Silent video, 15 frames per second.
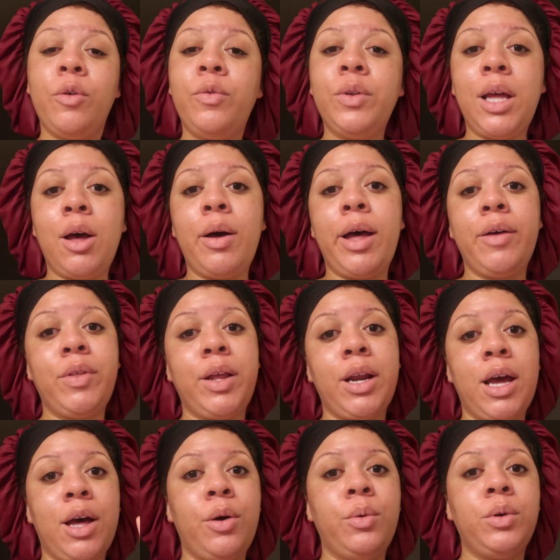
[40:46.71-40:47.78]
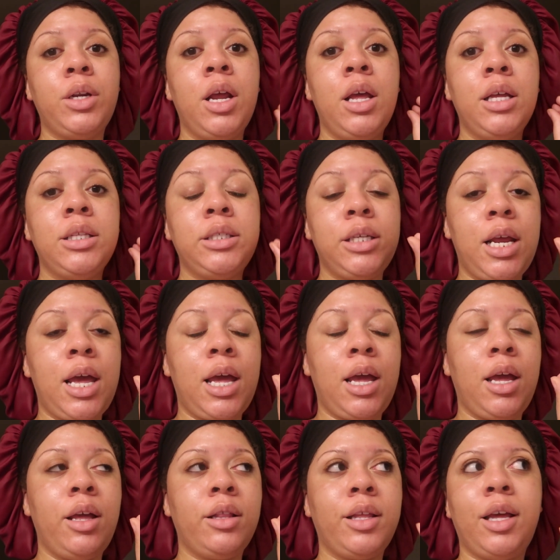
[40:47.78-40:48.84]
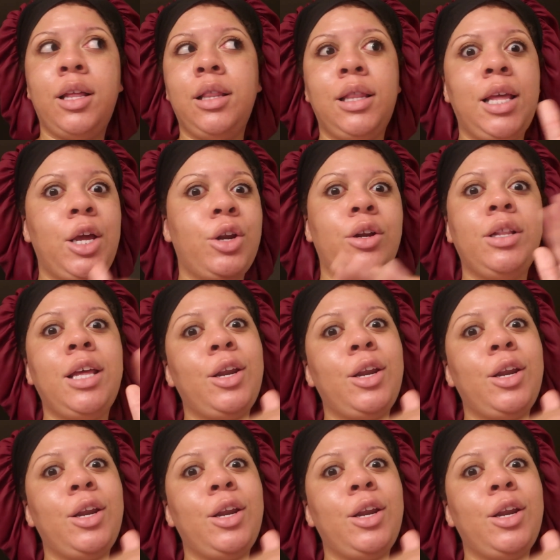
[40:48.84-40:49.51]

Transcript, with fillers: Hopefully I'll have that out today, like later,